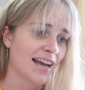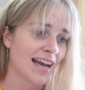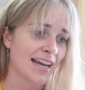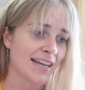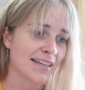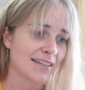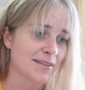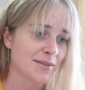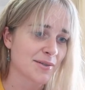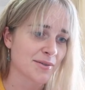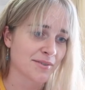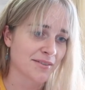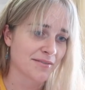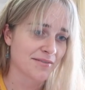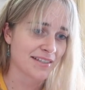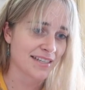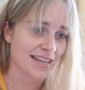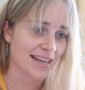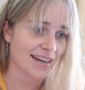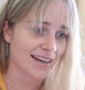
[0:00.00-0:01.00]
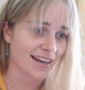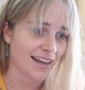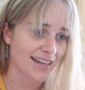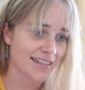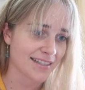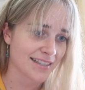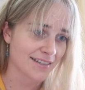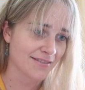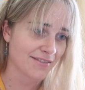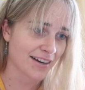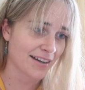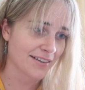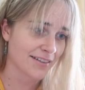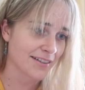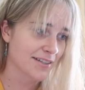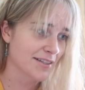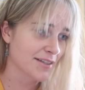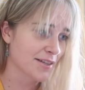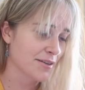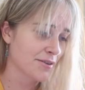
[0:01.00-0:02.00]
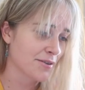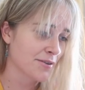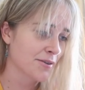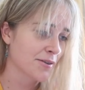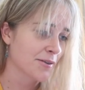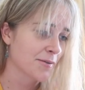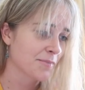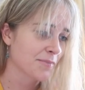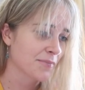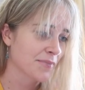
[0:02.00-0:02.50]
8 sort of satellites around it. So